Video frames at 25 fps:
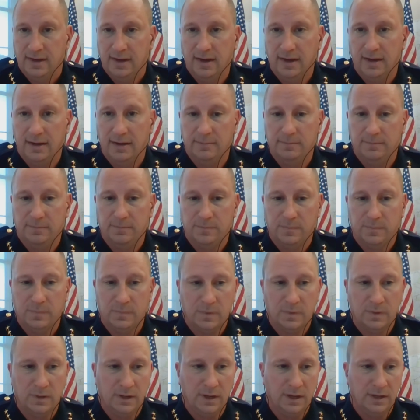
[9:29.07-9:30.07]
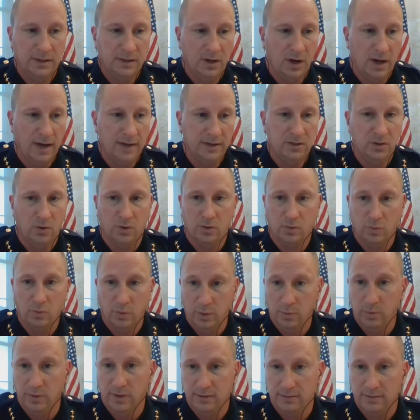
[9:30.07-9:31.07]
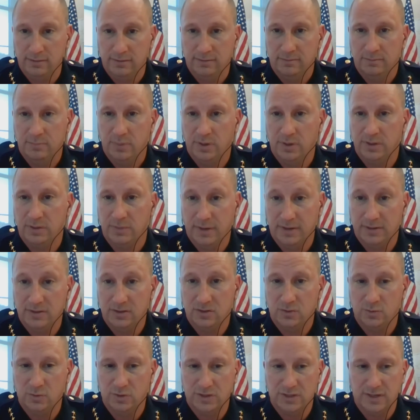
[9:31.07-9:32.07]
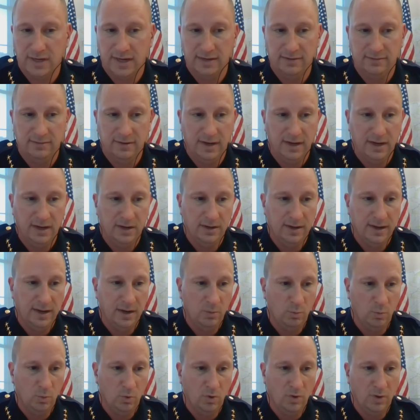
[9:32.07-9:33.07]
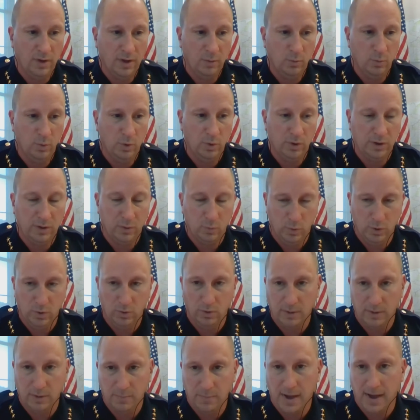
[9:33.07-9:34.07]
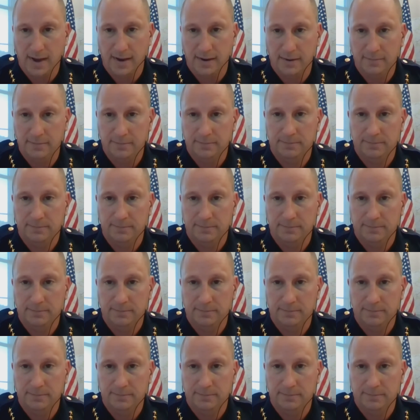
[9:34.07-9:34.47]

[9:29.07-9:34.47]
Um, you know, I don't agree with it, but the message was sent, and, and we'll we'll we'll get by it.